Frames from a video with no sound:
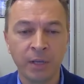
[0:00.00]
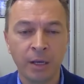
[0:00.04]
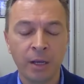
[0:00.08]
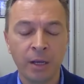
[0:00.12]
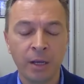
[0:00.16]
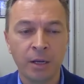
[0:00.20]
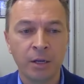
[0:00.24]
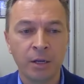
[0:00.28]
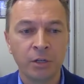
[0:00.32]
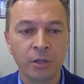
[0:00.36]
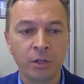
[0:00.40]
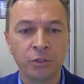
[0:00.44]

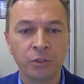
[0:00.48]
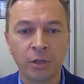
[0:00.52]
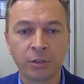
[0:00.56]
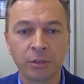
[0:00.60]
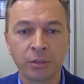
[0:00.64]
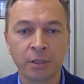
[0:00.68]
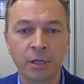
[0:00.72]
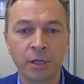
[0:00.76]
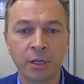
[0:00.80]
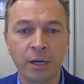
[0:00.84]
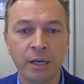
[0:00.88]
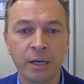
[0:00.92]
Dr.
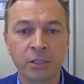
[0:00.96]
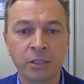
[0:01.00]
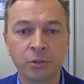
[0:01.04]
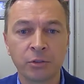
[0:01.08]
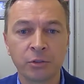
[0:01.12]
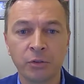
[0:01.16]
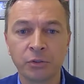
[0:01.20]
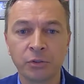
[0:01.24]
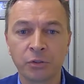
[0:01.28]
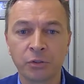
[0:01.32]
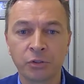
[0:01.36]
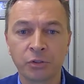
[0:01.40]
Haass
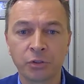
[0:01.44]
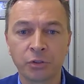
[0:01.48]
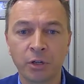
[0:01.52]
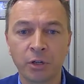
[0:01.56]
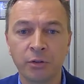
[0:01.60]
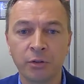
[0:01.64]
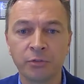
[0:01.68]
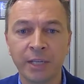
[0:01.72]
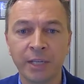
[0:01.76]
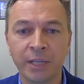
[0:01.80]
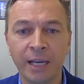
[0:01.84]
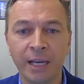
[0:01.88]
also served
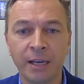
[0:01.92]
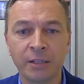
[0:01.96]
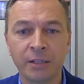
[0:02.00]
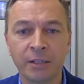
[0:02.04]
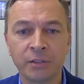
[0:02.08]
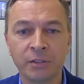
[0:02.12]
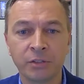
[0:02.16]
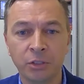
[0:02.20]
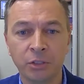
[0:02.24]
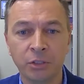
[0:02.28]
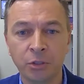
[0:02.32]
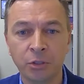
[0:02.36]
as
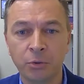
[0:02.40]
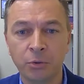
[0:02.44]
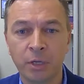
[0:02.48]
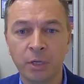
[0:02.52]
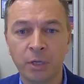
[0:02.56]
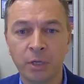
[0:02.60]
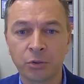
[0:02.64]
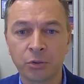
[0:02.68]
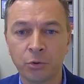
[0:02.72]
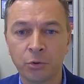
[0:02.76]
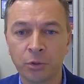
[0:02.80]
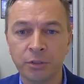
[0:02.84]
U.S.
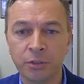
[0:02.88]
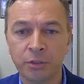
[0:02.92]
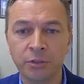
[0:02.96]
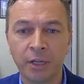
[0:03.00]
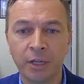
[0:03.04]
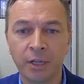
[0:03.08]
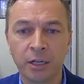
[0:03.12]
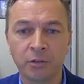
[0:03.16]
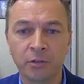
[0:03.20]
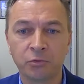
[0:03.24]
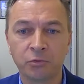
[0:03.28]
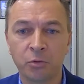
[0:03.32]
coordinator
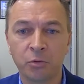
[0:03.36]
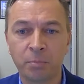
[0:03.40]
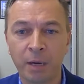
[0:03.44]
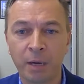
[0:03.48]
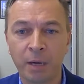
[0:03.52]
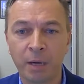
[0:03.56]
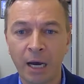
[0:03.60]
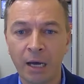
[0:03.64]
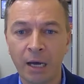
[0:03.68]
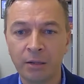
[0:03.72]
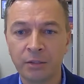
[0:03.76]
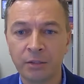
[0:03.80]
for
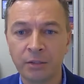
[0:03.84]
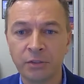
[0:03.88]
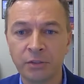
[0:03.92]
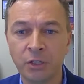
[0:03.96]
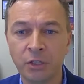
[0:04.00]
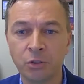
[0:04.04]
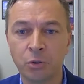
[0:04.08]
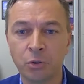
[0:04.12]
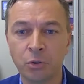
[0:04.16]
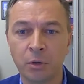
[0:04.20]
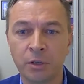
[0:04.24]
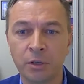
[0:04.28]
policy
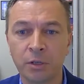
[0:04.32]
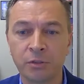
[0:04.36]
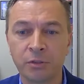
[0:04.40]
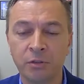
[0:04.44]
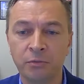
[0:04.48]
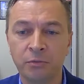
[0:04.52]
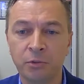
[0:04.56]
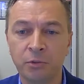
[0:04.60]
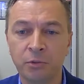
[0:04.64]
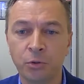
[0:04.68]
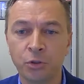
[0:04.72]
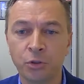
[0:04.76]
towards the
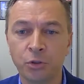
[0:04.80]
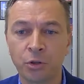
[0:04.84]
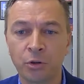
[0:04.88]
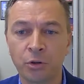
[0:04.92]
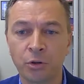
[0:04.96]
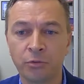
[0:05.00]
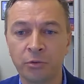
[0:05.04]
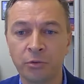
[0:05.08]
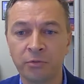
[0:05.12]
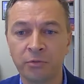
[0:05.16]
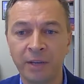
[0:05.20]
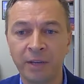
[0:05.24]
future of
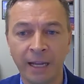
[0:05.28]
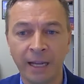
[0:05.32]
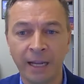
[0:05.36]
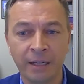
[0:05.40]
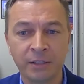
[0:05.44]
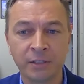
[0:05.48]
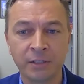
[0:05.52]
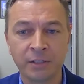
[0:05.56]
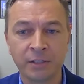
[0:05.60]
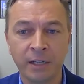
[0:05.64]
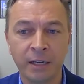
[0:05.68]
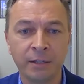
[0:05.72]

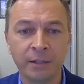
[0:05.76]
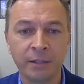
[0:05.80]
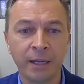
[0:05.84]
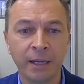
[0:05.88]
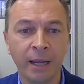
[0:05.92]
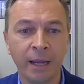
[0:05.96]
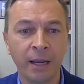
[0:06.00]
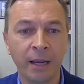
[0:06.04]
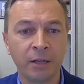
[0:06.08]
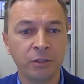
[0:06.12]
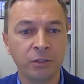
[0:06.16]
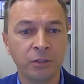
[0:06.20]
Afghanistan
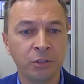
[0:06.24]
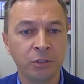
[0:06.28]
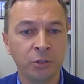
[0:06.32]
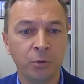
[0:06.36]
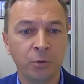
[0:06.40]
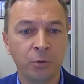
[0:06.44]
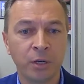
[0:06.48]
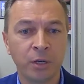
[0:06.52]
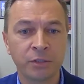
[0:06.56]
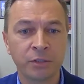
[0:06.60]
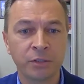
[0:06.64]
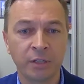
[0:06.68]
and
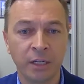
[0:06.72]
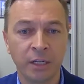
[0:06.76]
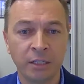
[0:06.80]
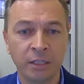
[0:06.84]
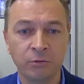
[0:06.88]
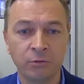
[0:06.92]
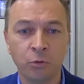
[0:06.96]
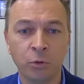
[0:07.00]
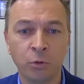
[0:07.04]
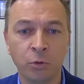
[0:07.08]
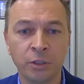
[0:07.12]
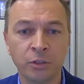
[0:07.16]
U.S.
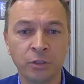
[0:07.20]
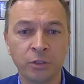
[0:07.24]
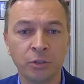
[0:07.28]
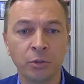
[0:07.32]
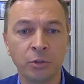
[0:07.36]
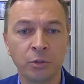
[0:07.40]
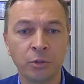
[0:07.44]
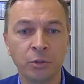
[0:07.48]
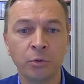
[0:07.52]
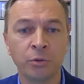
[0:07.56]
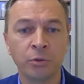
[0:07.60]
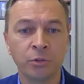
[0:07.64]
envoy
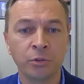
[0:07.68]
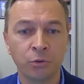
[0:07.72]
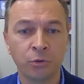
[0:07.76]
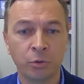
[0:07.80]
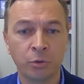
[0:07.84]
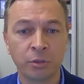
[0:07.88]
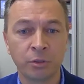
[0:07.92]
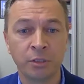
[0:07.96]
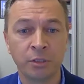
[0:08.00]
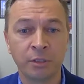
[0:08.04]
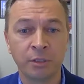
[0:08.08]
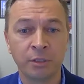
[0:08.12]
to
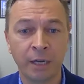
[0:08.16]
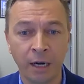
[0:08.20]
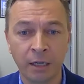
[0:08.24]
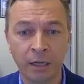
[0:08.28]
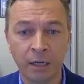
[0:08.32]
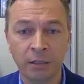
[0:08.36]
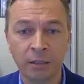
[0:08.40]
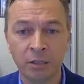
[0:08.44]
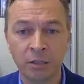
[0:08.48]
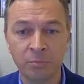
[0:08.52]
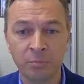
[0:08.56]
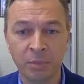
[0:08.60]
Northern
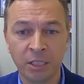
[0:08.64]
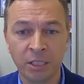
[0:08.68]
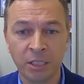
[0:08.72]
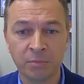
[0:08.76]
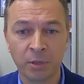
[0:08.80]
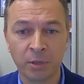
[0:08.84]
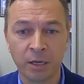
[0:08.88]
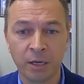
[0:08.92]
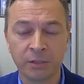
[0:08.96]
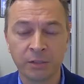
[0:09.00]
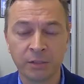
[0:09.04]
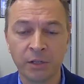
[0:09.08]
Ireland peace
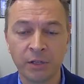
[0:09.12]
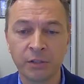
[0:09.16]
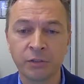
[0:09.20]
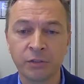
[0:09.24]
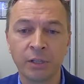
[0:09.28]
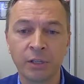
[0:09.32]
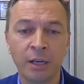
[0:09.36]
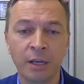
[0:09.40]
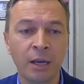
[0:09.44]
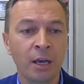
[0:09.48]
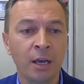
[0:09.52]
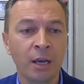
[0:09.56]
process.
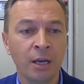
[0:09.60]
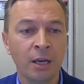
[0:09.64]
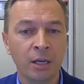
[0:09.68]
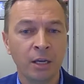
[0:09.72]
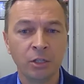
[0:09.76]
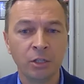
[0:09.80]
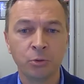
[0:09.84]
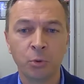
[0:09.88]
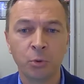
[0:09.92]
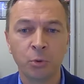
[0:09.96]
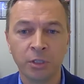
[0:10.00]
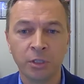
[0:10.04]
In
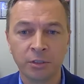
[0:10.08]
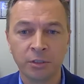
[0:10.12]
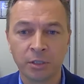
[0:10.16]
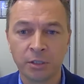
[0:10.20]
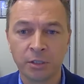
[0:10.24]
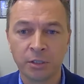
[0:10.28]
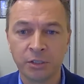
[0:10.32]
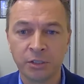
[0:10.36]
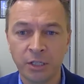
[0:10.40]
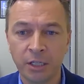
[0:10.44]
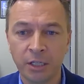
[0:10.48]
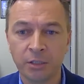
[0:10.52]

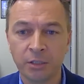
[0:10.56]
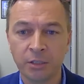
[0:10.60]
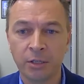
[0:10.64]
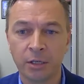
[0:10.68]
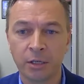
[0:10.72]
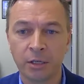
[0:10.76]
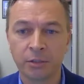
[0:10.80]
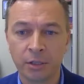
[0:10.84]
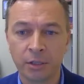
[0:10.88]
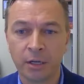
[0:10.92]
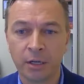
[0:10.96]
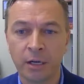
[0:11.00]
2013, Dr.
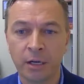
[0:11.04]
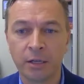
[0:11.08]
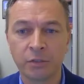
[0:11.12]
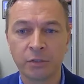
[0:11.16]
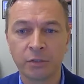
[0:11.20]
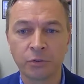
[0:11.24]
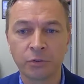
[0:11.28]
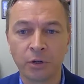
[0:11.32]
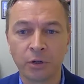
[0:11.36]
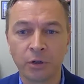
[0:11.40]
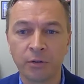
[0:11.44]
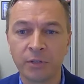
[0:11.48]
Haass
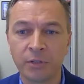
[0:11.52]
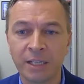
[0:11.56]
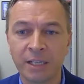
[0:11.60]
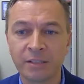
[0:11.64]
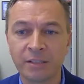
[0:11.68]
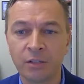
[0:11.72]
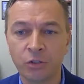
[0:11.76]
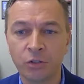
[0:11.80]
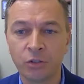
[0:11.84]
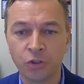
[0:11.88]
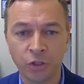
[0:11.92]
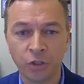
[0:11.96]
served as the
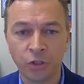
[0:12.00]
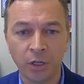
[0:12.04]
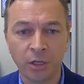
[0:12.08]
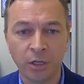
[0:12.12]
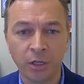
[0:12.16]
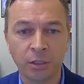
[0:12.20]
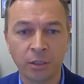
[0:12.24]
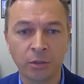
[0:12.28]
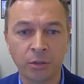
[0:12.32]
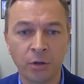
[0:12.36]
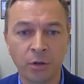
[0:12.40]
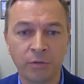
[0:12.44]
chair
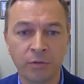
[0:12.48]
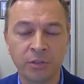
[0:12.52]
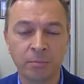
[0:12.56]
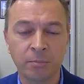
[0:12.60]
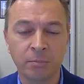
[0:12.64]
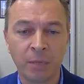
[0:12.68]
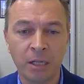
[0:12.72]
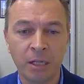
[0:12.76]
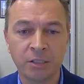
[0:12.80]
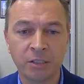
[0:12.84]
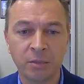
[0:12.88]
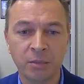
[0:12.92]
of the
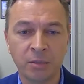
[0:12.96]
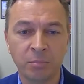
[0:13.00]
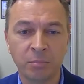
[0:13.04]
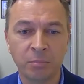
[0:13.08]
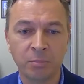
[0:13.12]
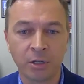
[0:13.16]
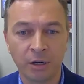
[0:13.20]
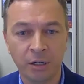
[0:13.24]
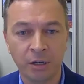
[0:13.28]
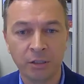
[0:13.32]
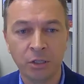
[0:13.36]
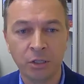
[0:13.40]
multi-party
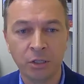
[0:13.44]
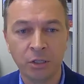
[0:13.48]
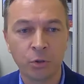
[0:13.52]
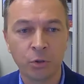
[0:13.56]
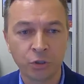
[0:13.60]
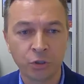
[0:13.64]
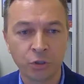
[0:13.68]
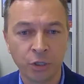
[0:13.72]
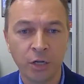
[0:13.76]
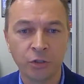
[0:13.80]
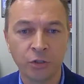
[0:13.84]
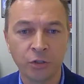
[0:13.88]

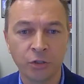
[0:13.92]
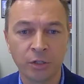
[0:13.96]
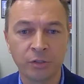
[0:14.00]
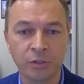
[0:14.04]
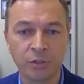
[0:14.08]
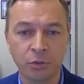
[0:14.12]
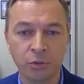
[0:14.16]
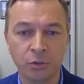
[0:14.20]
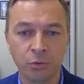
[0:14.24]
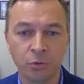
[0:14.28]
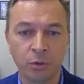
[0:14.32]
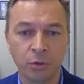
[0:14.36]
negotiations in
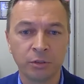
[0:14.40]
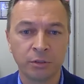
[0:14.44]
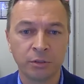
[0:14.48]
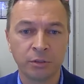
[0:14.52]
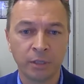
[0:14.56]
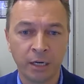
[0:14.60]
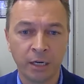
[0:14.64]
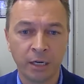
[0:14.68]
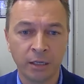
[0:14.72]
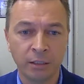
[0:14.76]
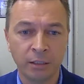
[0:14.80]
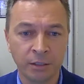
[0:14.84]
Northern Ireland.